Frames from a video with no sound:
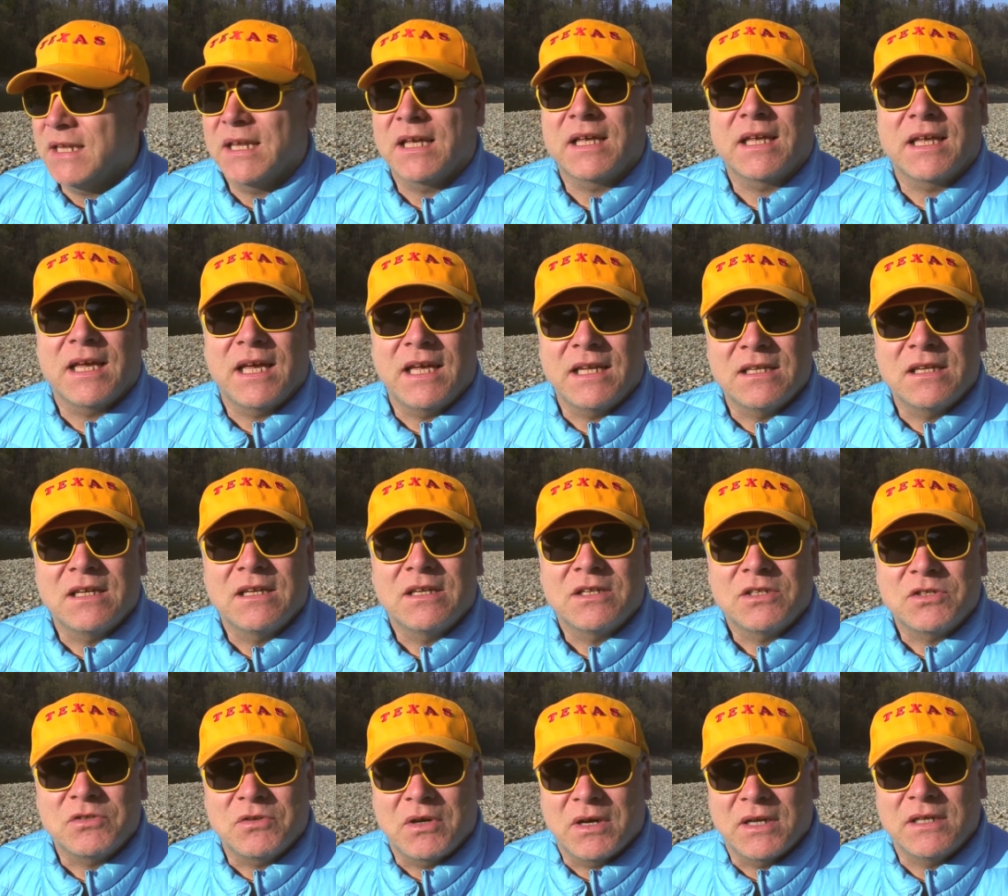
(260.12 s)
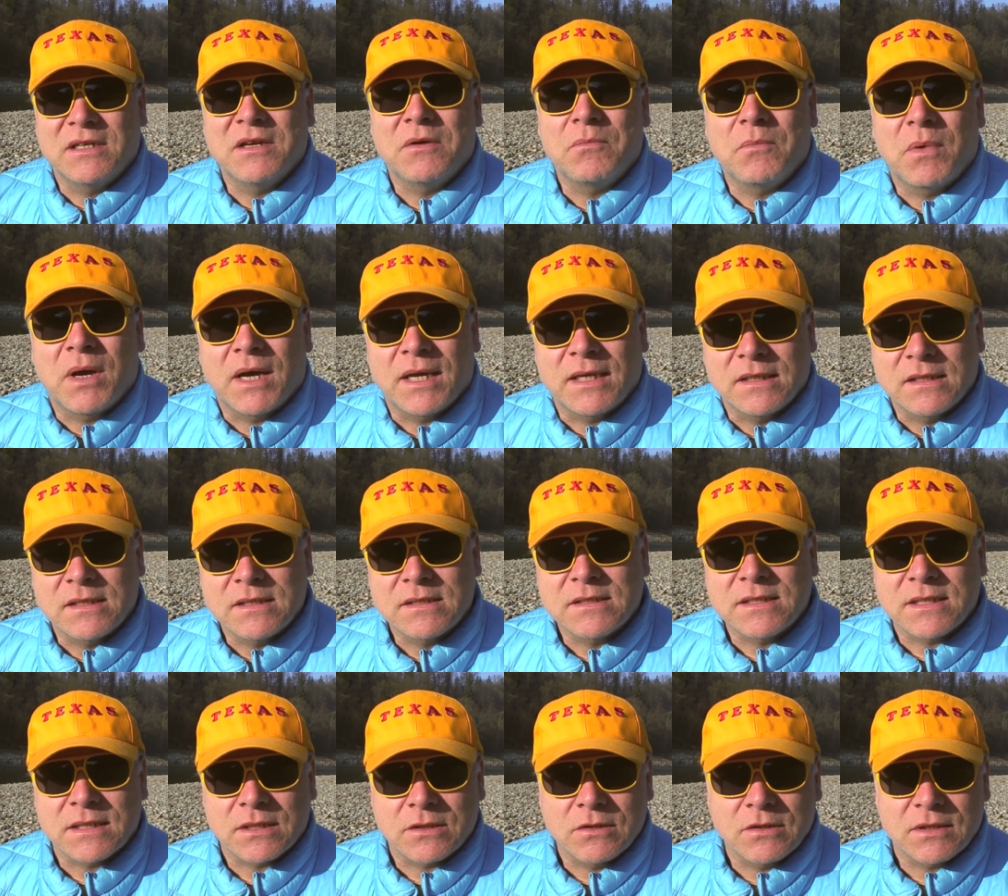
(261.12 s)
again to undermine
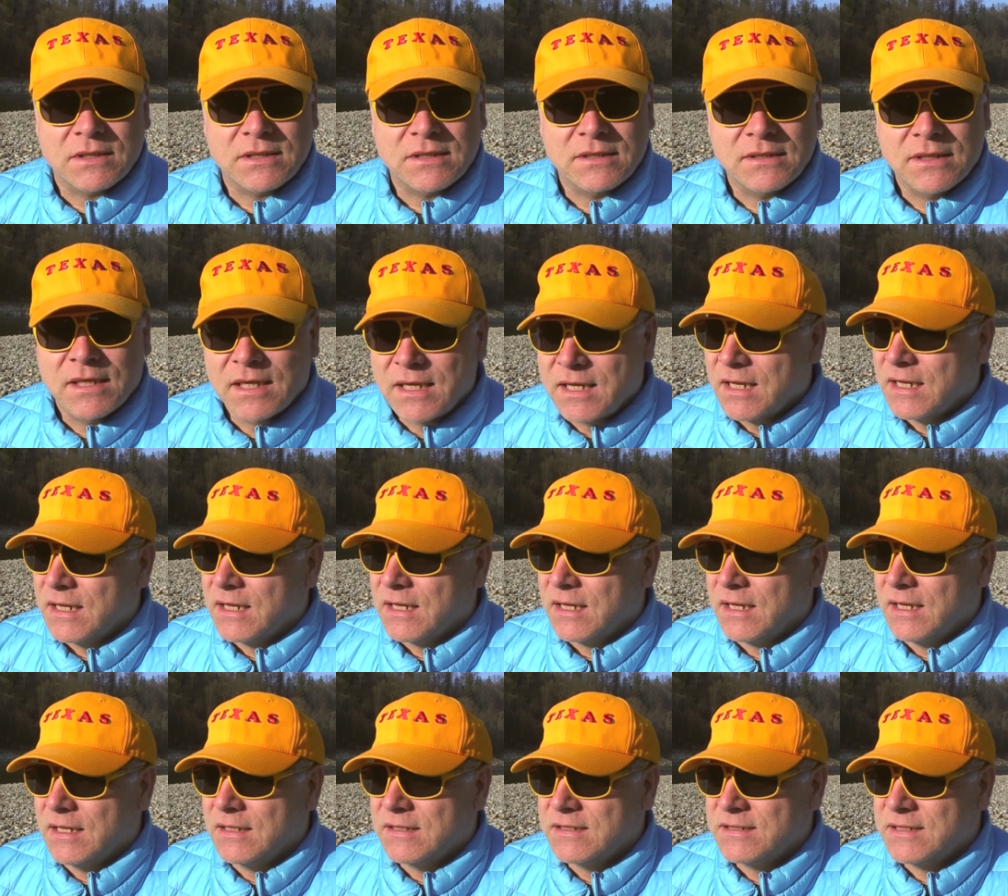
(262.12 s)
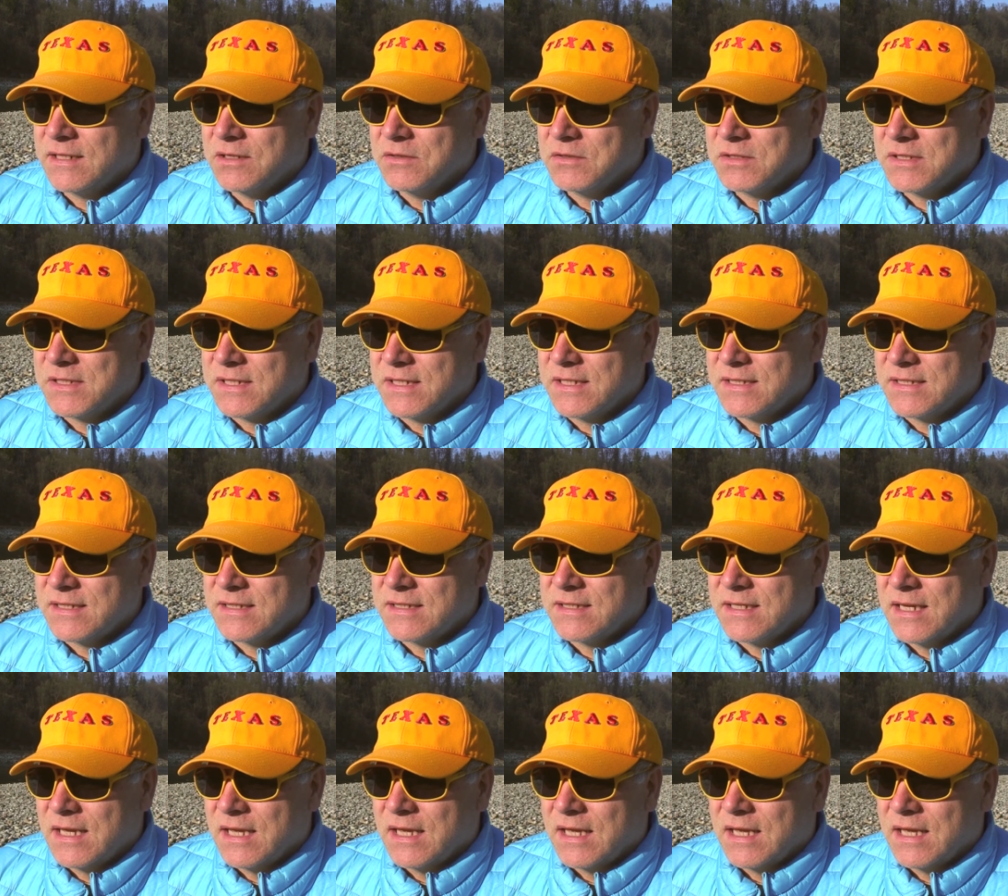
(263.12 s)
the good. And so this